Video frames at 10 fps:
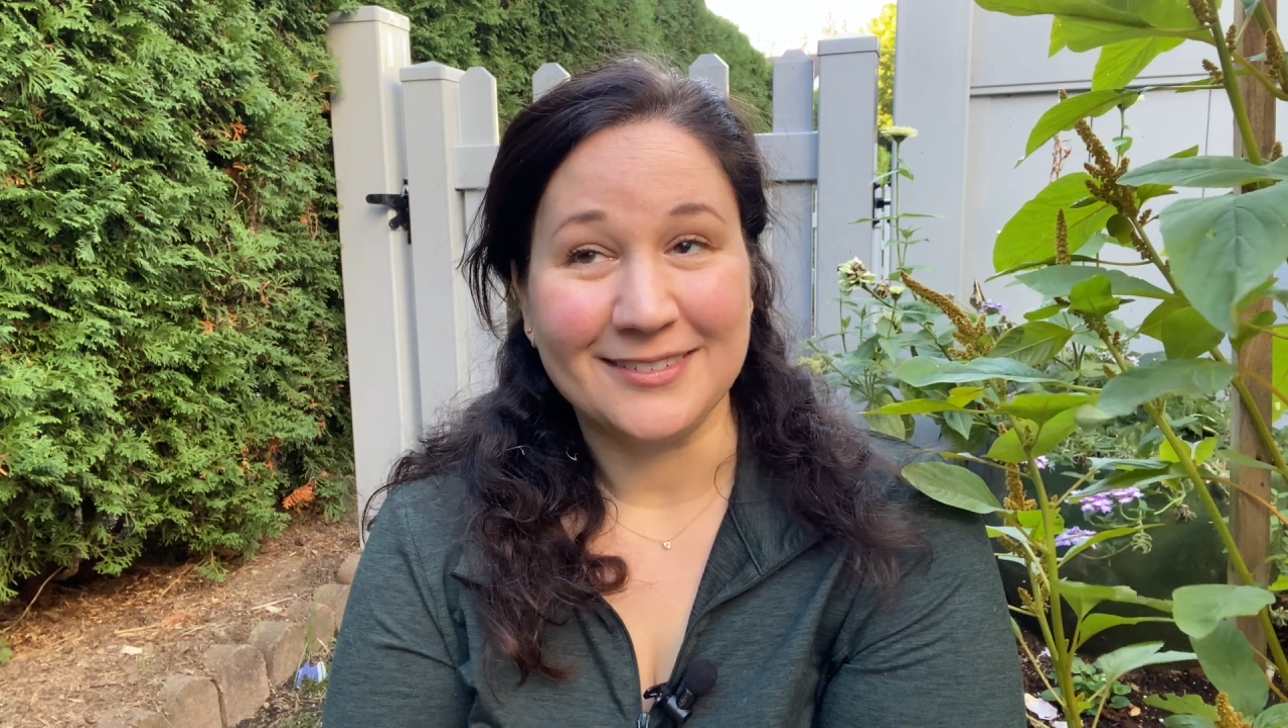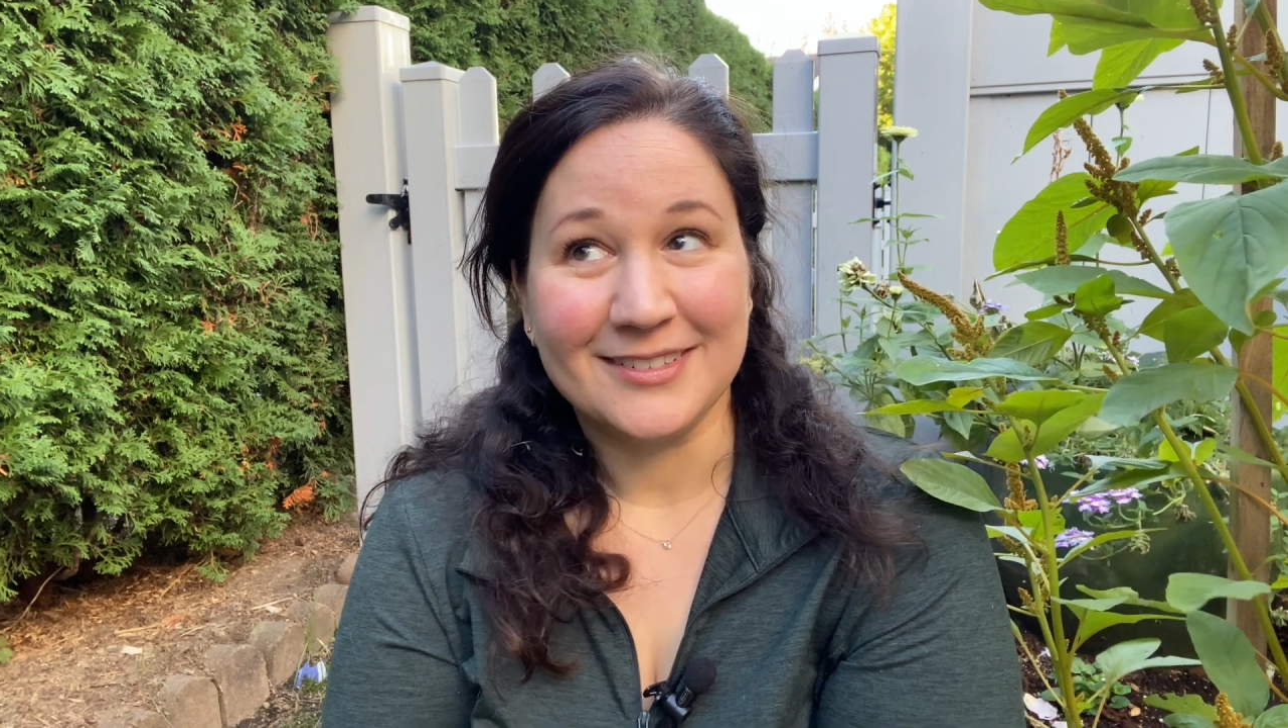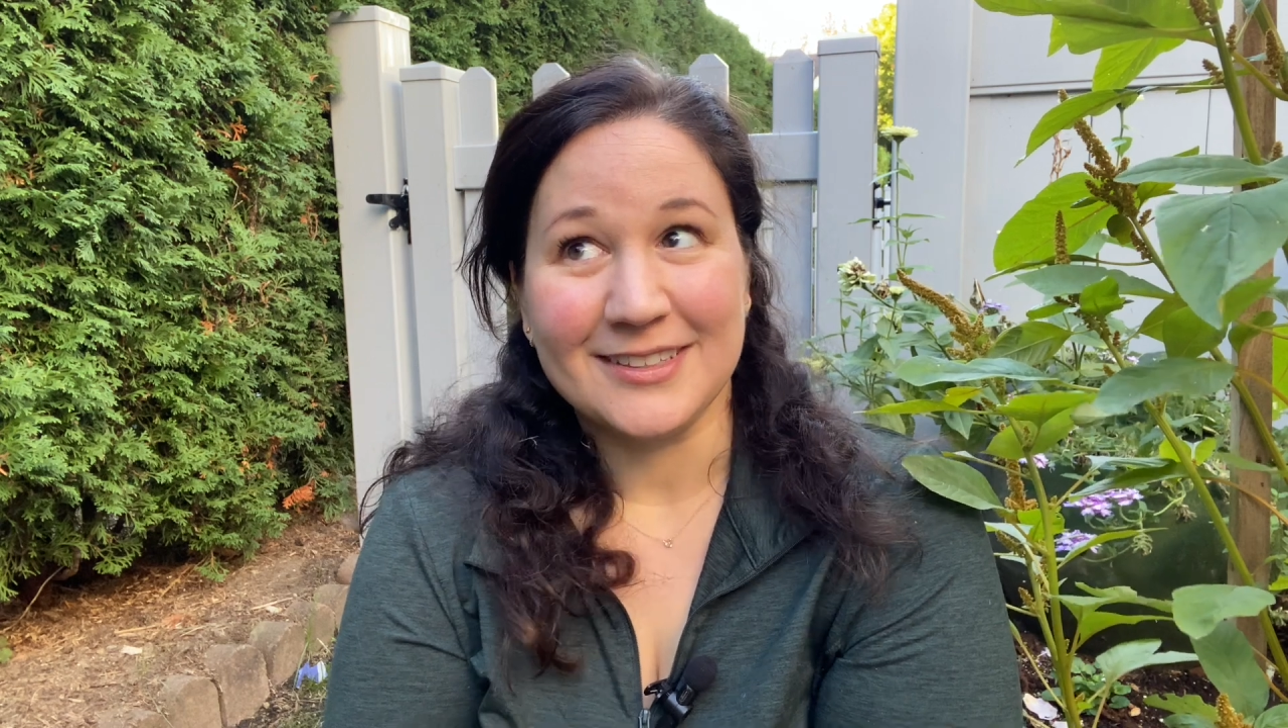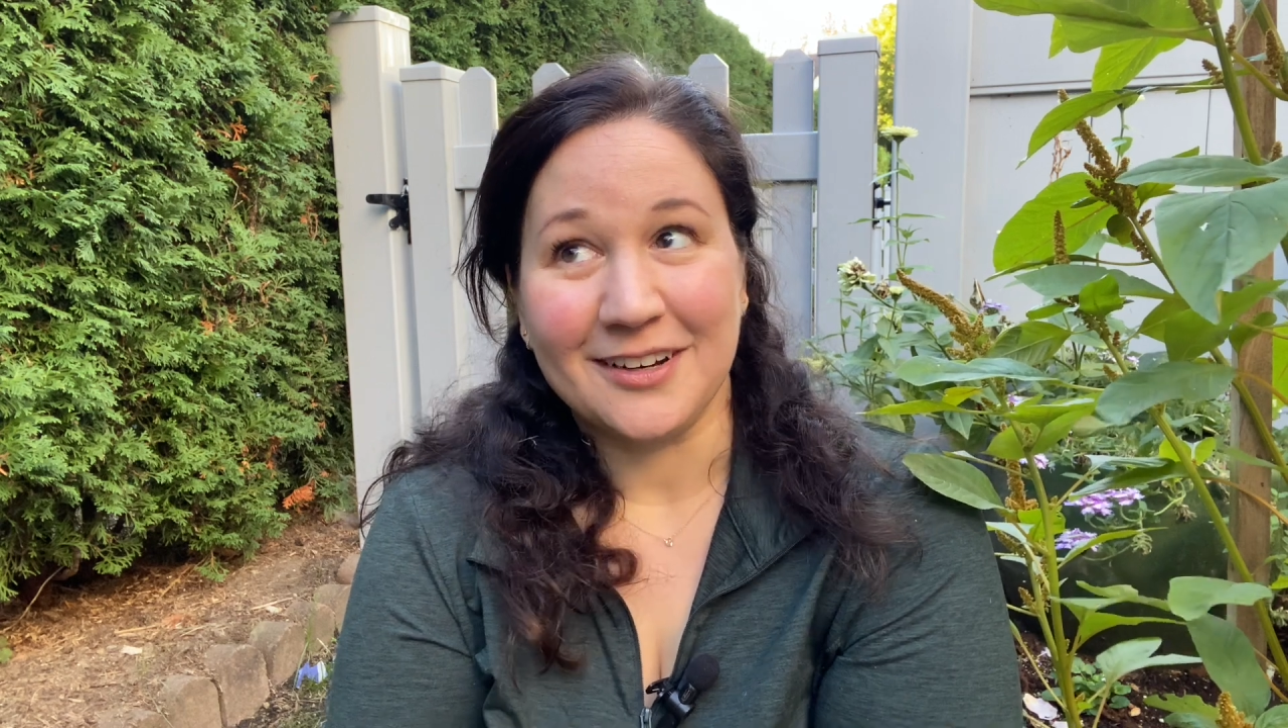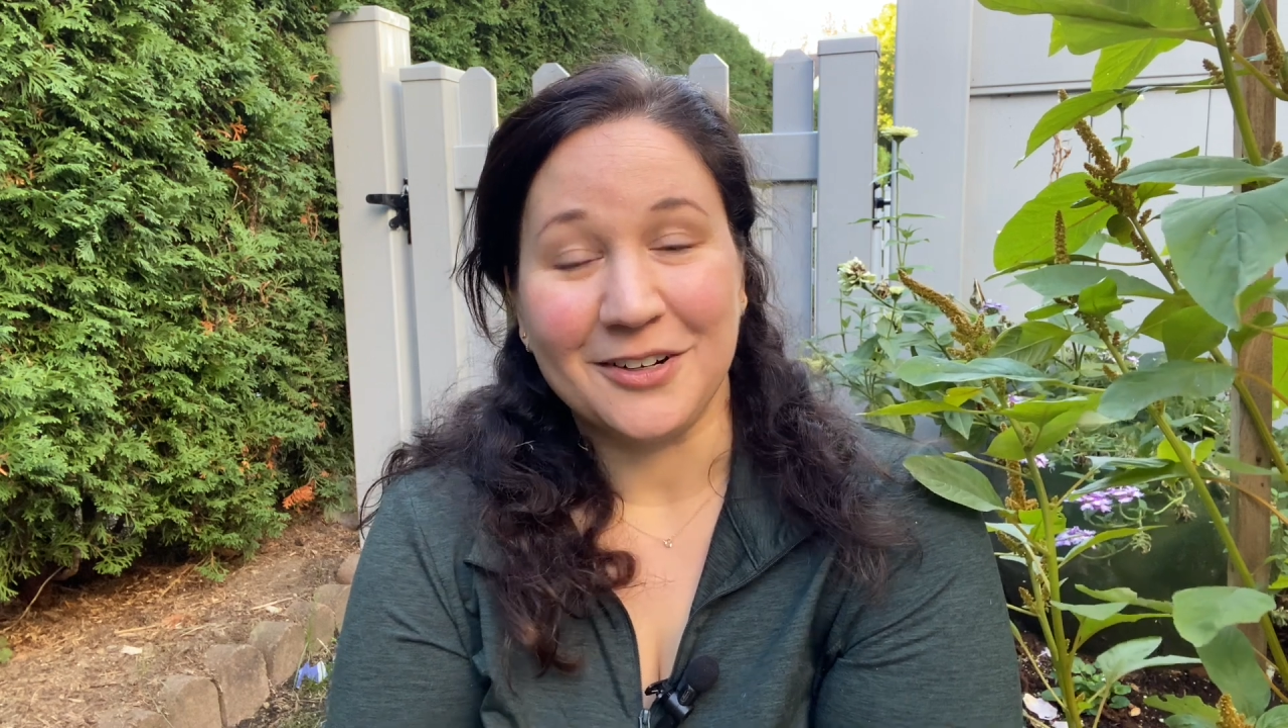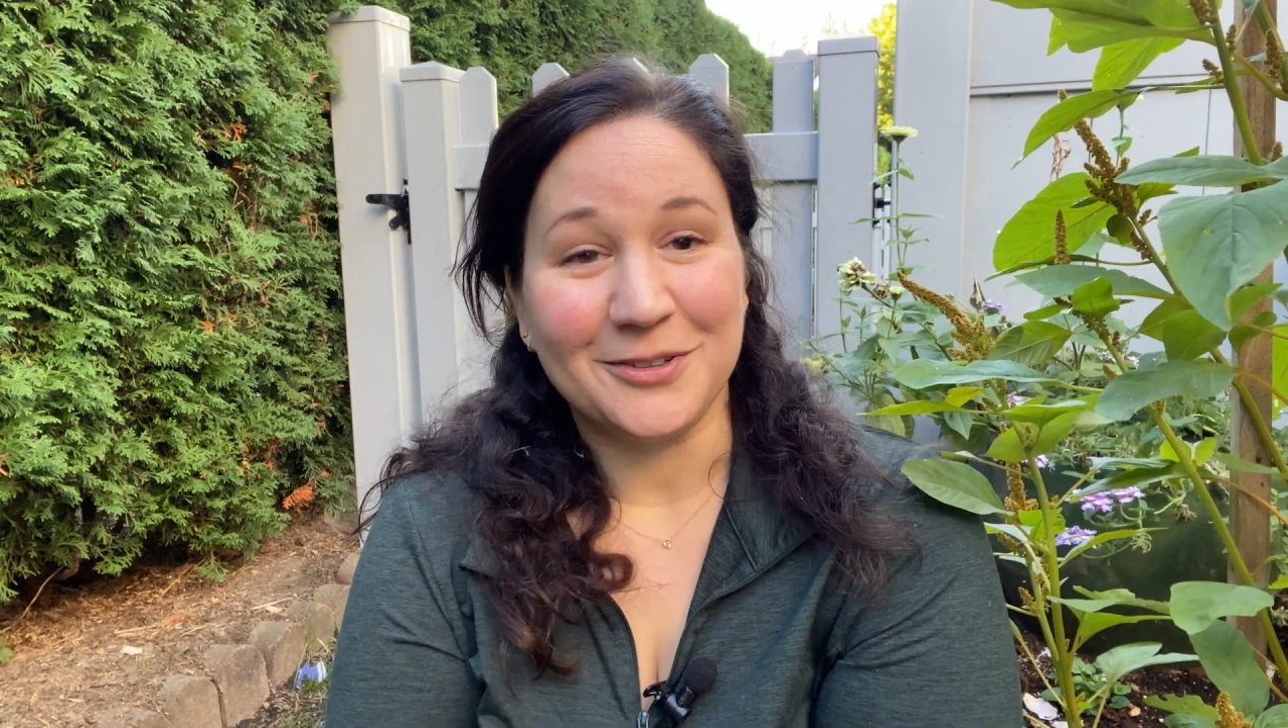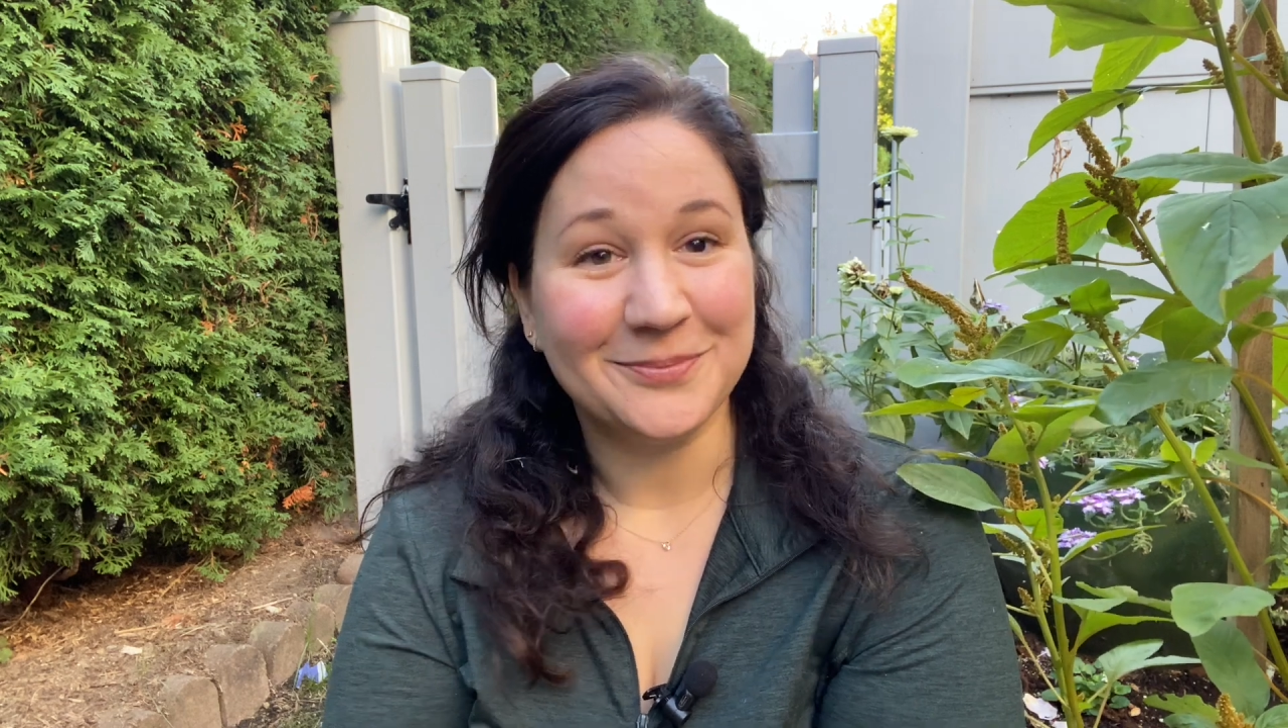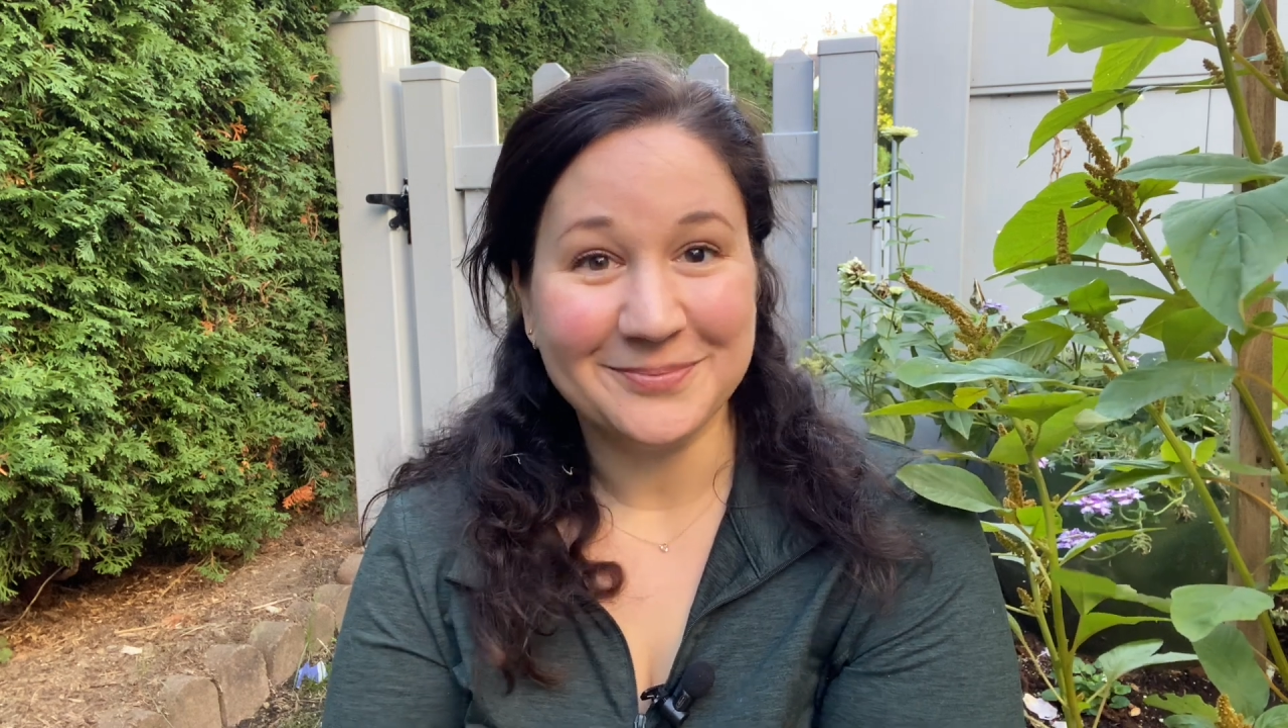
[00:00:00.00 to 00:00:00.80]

So